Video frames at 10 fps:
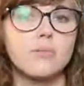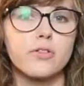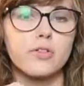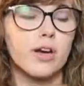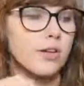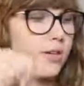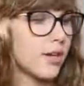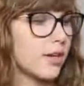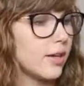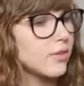Raschiato
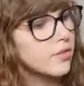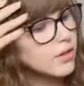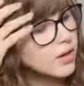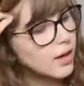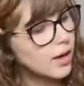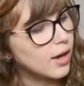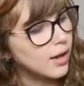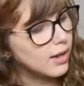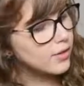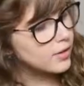techniques.
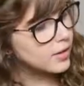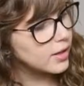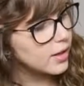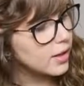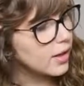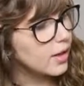Let's see.